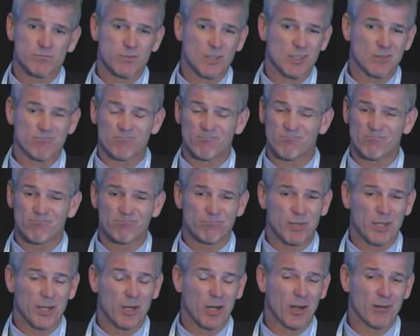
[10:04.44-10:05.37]

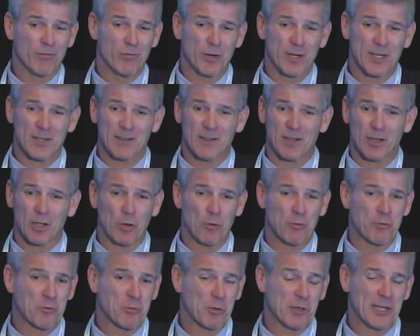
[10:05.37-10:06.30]
but been hovering in the
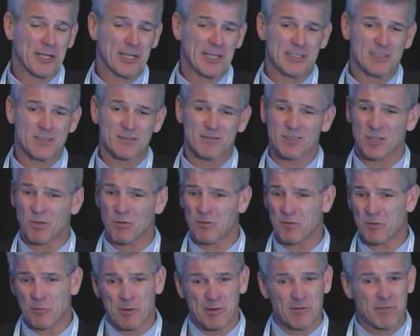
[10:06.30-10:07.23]
low threes, so
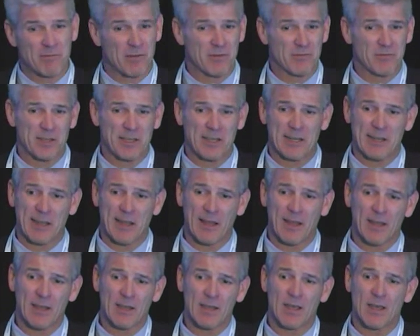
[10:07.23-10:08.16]
350
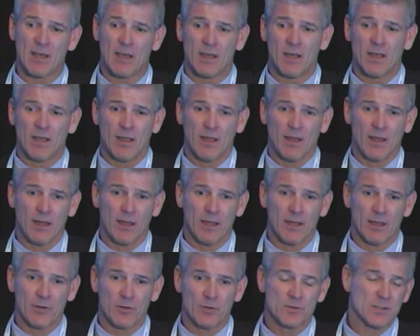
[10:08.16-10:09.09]
today.
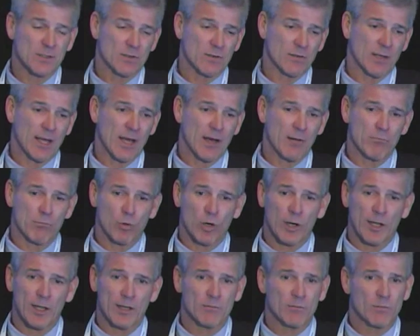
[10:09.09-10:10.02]
and you still got
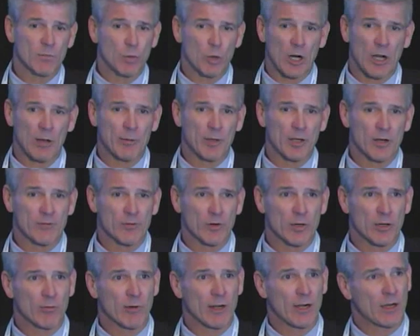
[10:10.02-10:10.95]
Brent probably
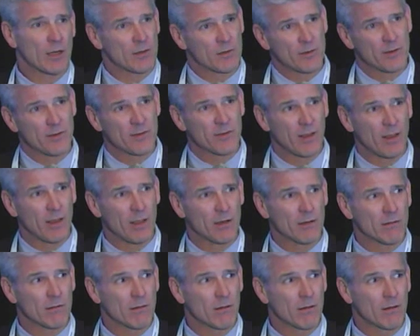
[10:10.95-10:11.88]
hovering around
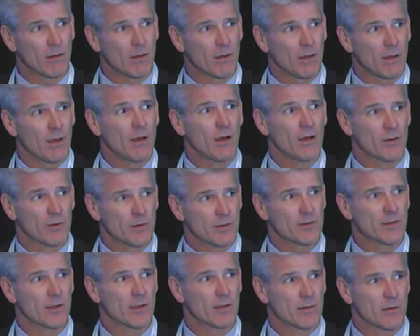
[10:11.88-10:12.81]

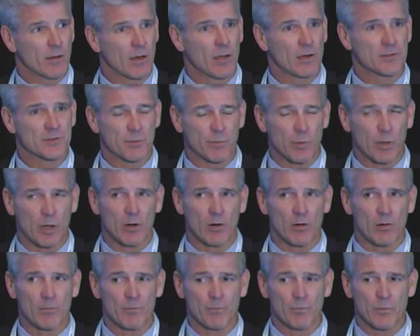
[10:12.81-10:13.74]
$110 a
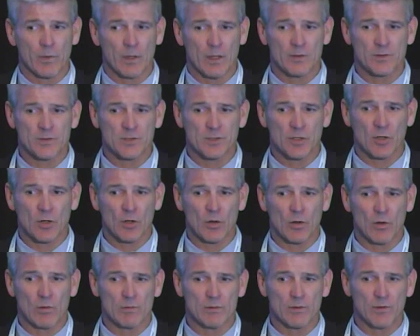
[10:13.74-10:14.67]
barrel. And
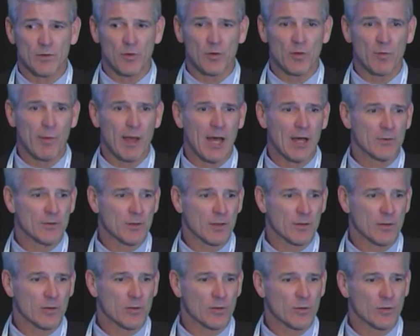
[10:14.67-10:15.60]
so, and do the math
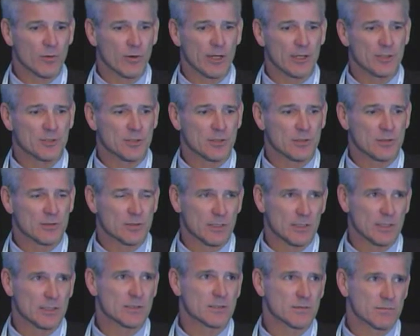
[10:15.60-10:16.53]
on the crude ratios,
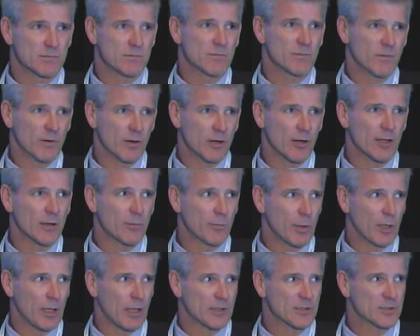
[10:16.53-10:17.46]
and it's a fairly
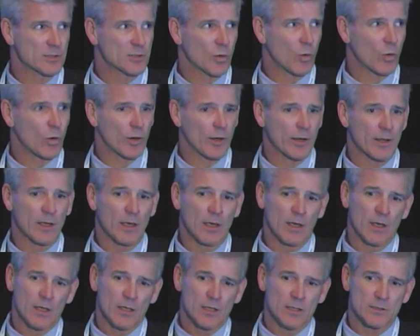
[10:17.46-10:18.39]
compelling story
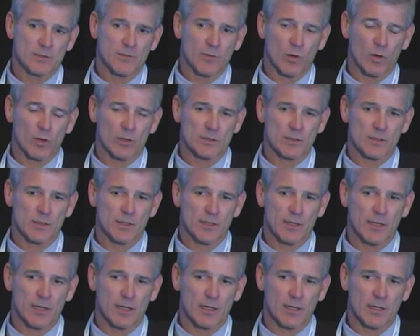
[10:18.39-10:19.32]
as far as
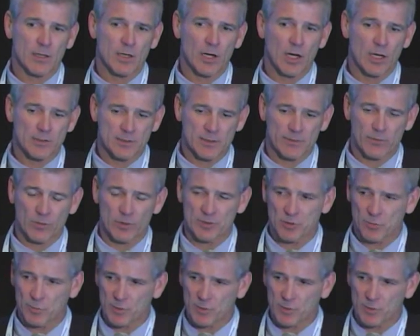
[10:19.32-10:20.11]
the cost differential